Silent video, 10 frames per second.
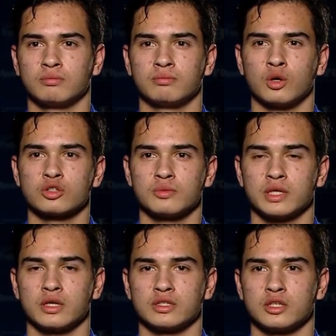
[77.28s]
mostly
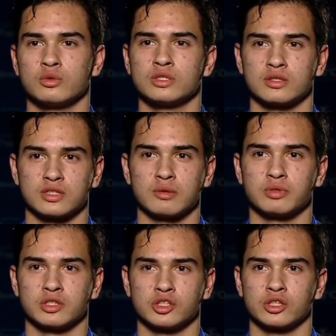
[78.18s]
because he was in the same
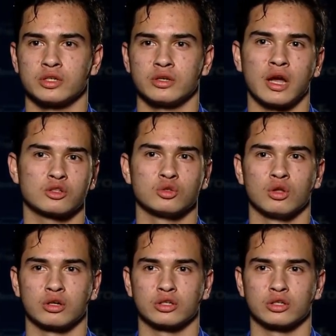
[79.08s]
position not too long